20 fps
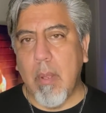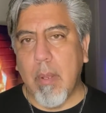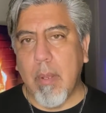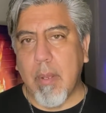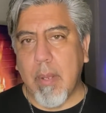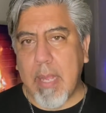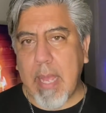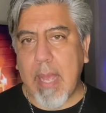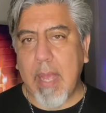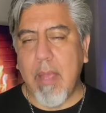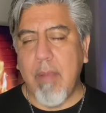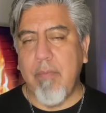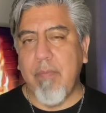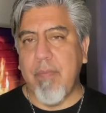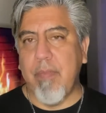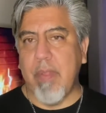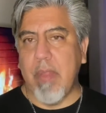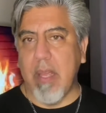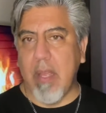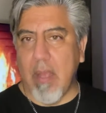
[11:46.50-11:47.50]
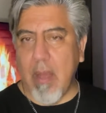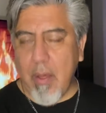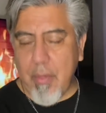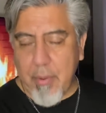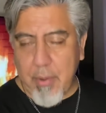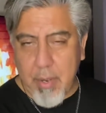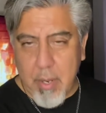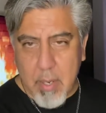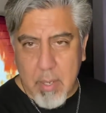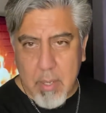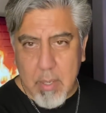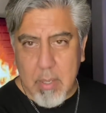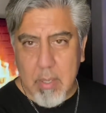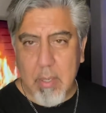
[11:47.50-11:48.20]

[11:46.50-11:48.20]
gave the other